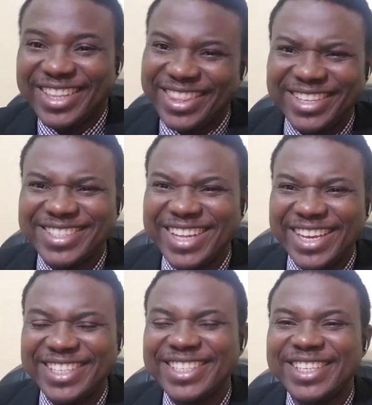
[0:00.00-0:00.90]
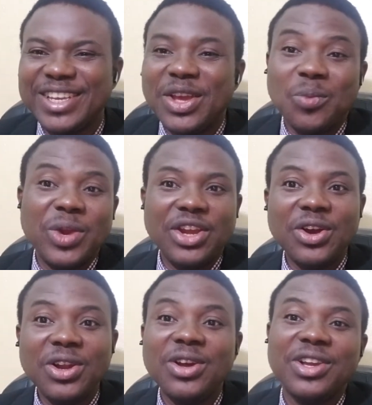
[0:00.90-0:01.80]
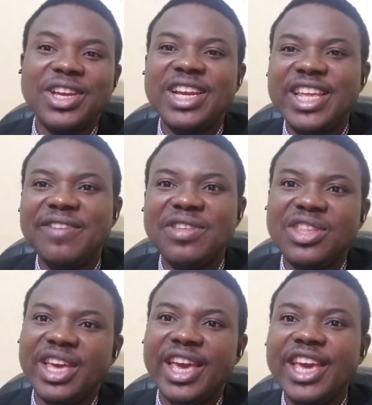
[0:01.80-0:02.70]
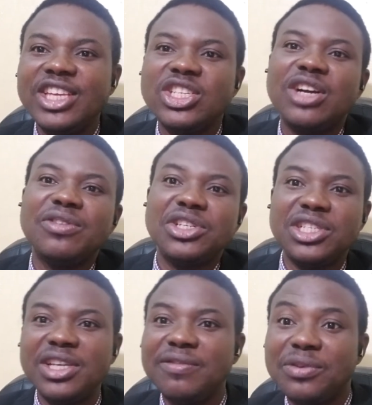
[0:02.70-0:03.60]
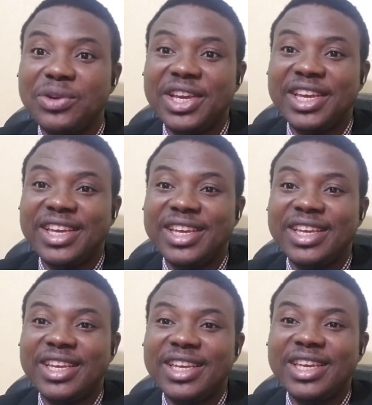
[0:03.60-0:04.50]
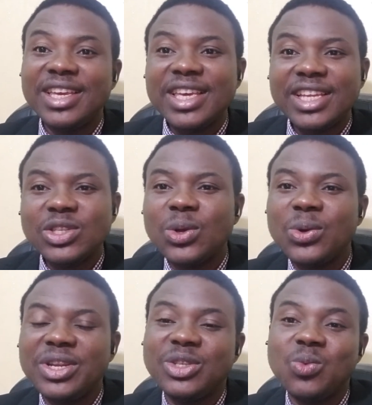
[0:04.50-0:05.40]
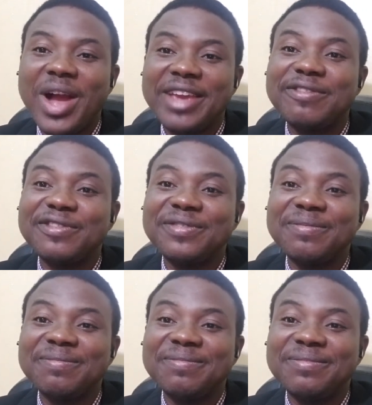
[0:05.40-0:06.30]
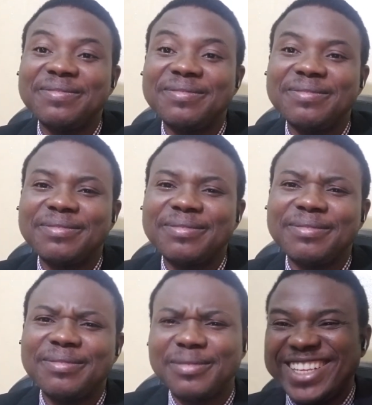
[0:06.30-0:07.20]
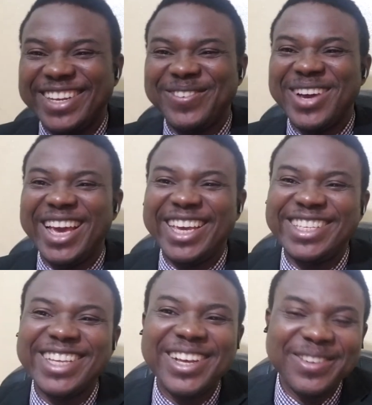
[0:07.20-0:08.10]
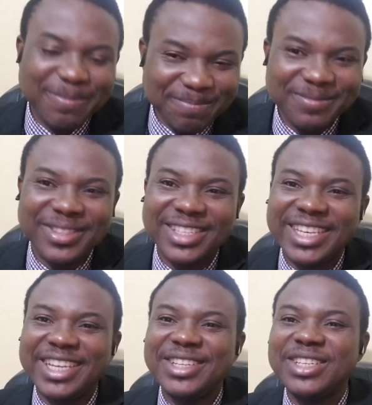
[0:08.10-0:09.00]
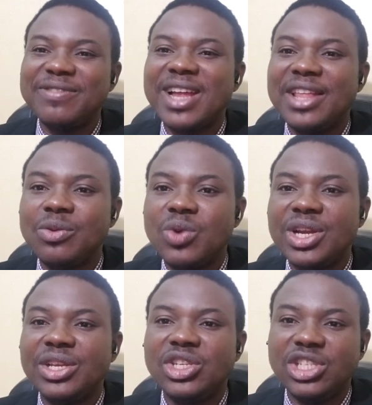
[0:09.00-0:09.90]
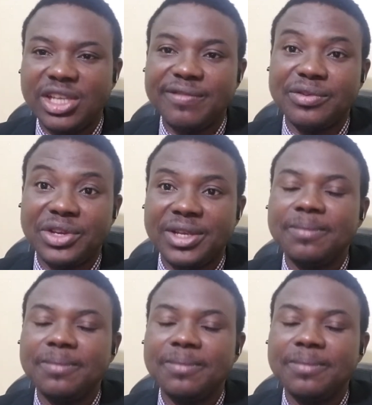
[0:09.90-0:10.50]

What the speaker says: That's nice. We no longer live in the age of chivalry, he told his wife. Anyway, so taking a look at that, the word is chivalry.